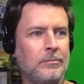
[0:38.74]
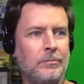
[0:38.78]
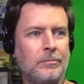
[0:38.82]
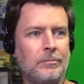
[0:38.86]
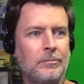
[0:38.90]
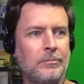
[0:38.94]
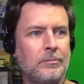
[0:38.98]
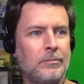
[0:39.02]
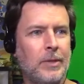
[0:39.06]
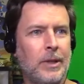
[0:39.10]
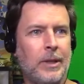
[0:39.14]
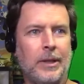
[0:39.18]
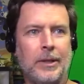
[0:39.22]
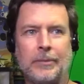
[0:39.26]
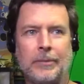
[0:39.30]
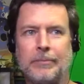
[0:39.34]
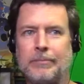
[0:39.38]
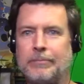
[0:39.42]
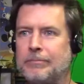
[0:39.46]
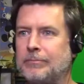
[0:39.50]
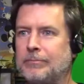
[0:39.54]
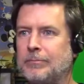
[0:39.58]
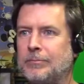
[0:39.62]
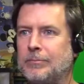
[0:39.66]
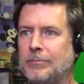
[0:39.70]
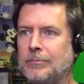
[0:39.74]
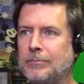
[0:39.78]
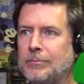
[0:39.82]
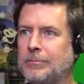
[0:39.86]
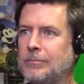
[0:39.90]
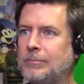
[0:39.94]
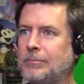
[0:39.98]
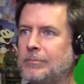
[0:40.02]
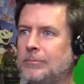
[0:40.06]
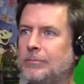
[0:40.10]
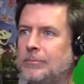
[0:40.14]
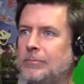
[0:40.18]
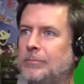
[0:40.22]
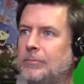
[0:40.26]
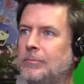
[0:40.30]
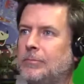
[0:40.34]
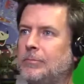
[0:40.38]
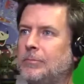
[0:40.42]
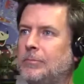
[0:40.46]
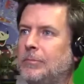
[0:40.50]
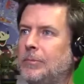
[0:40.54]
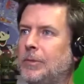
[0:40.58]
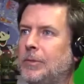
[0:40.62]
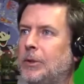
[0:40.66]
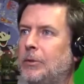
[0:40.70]
Hang on.
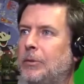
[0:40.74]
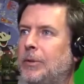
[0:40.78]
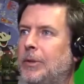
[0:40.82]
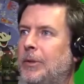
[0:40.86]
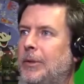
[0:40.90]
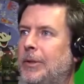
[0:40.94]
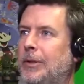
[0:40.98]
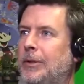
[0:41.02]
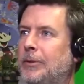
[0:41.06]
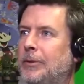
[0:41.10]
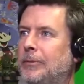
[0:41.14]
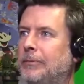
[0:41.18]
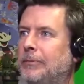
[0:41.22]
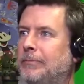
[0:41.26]
What do I do?